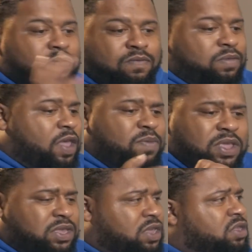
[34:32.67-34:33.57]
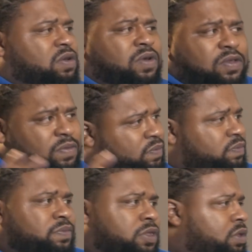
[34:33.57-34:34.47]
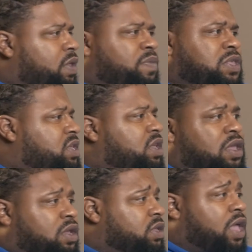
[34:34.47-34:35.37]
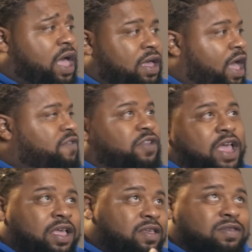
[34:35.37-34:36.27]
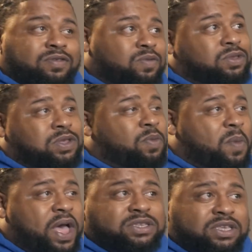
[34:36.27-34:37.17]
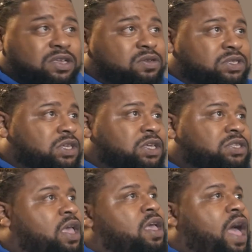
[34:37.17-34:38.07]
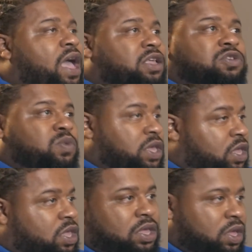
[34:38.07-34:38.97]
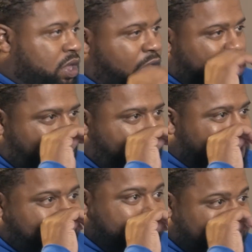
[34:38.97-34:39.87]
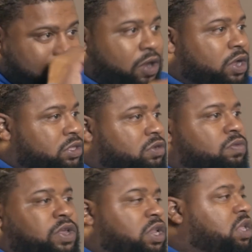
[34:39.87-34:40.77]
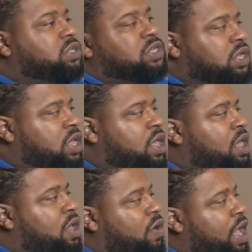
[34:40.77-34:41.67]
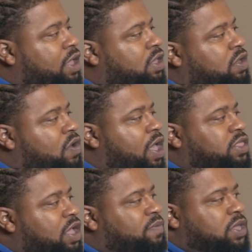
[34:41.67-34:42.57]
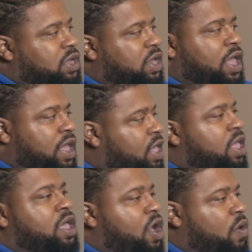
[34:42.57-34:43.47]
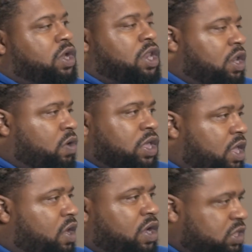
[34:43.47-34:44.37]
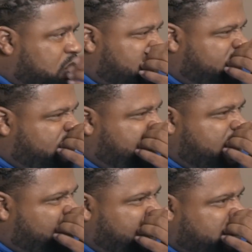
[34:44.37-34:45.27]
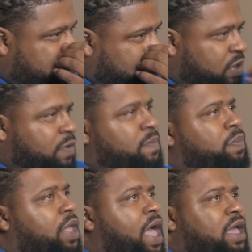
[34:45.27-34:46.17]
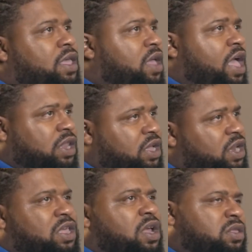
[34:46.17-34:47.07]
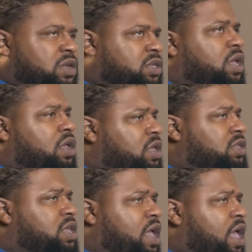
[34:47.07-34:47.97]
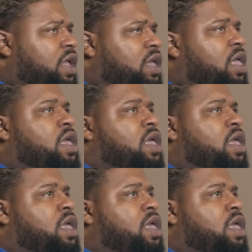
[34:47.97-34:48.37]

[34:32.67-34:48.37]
let me see a script. Let me see it. Because I feel like some of my skills is I can tweak or I can make characters realistic. Or I can, I think I'm good at honing in on a character. Even if I didn't write the script, I can look at a character and say, hey,